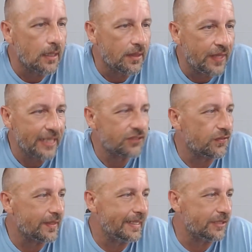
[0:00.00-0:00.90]
Thanks for
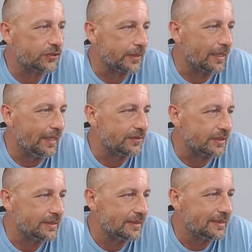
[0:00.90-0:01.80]
the history
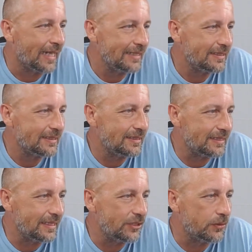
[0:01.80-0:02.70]
lesson. Nice to
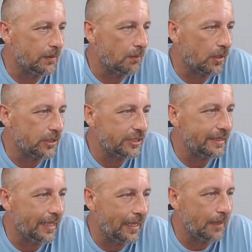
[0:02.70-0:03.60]
see you and
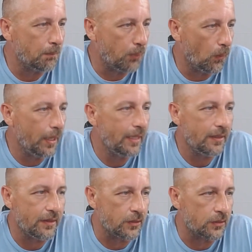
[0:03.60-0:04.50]
Margie, and boy,
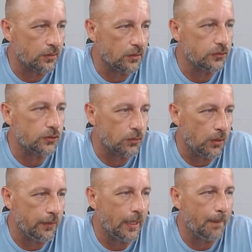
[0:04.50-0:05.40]
the girls
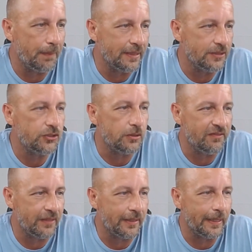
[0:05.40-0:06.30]
growed up into
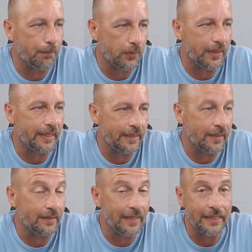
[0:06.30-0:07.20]
very pretty
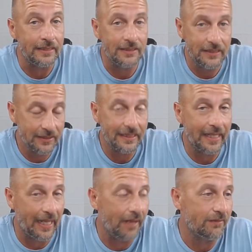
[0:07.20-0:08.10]
young ladies. Yes, they
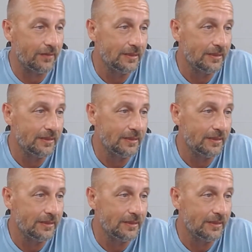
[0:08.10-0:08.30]
have.